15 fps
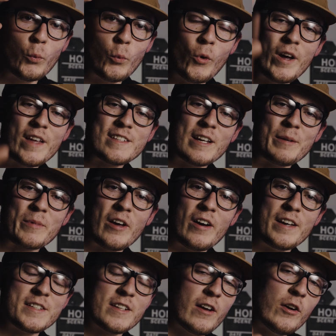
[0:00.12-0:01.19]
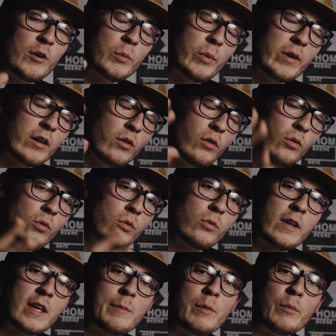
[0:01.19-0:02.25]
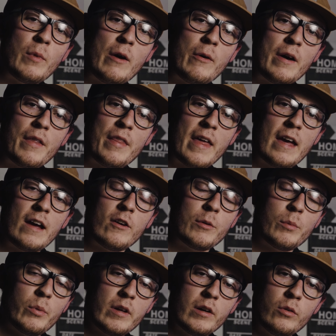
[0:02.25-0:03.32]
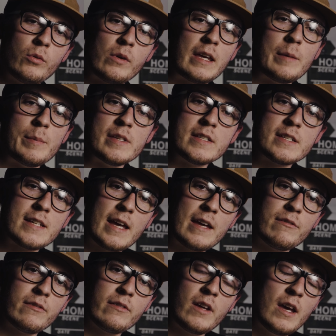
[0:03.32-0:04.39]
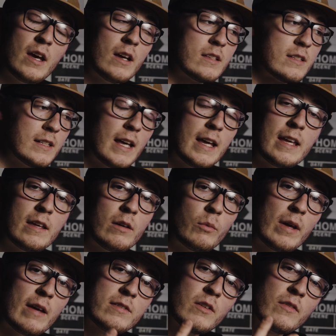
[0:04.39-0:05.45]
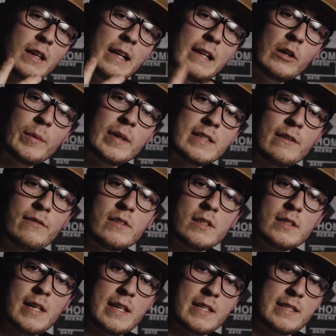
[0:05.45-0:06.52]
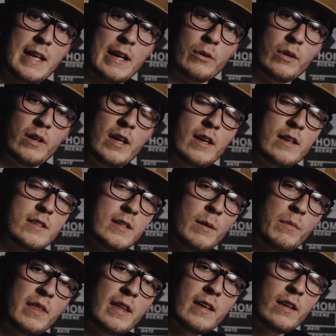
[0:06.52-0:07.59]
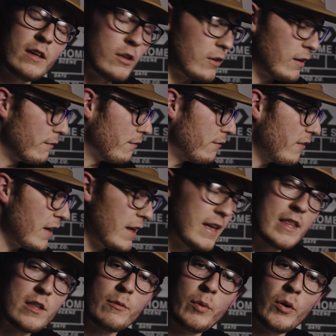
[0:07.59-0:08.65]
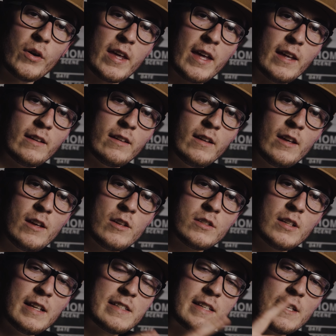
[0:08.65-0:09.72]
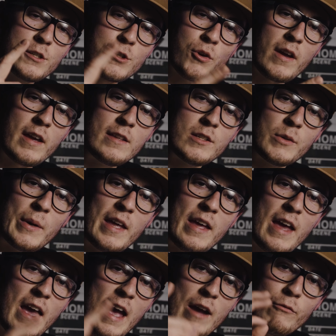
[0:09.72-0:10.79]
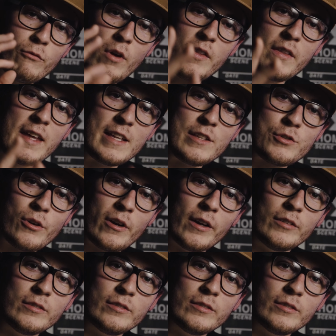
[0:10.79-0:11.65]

What is up, guys? I hope we are all keeping well out there. I hope we are all keeping safe. Today we have something a little bit different to test out, something you can fit in your pocket. So let's get straight into it and run the intro.